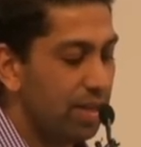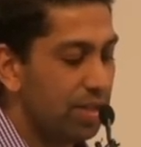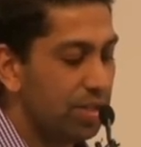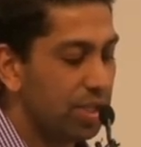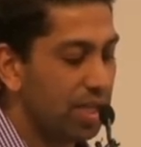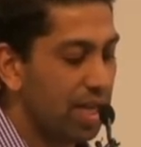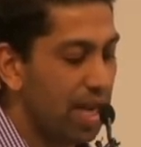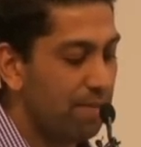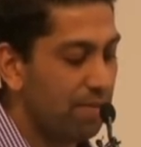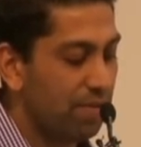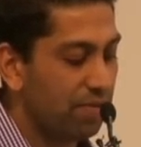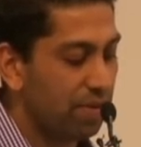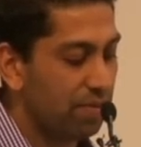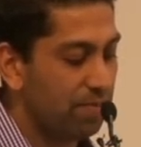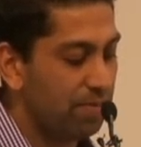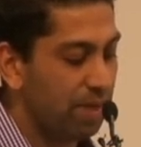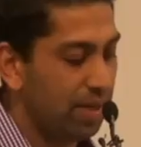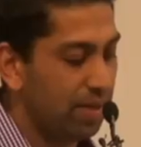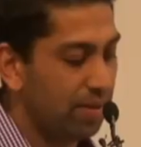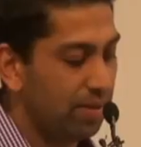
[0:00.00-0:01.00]
She came off the
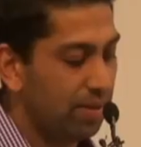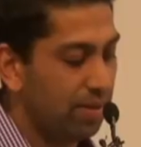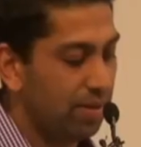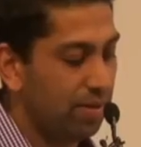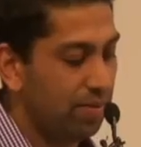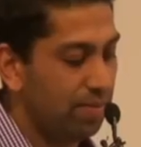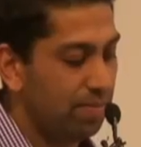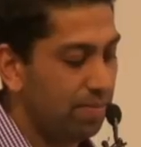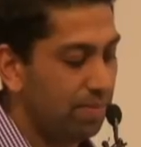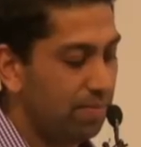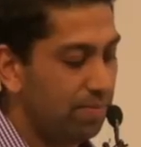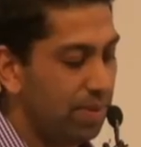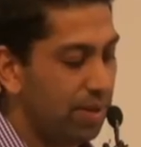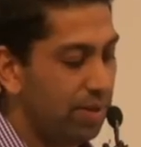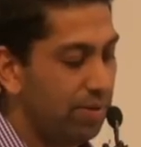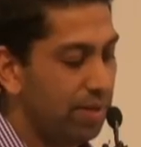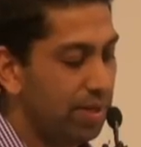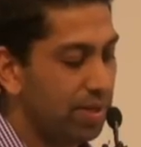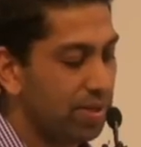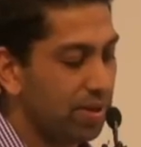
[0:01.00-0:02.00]
pill. Her
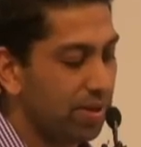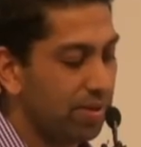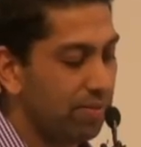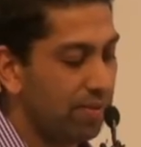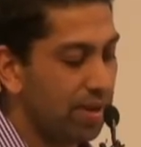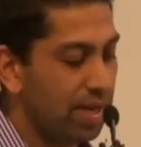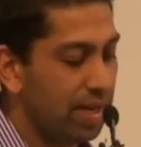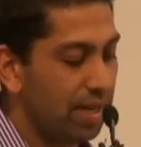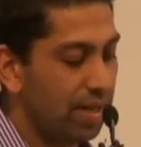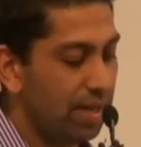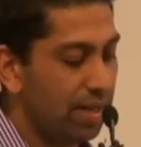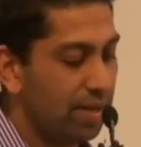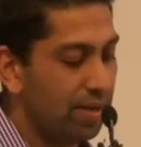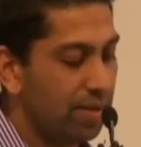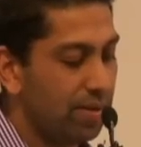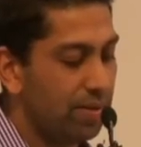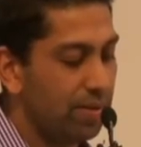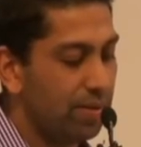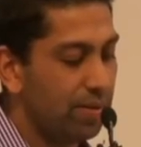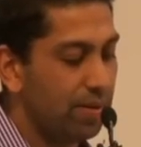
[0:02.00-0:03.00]
periods got regular.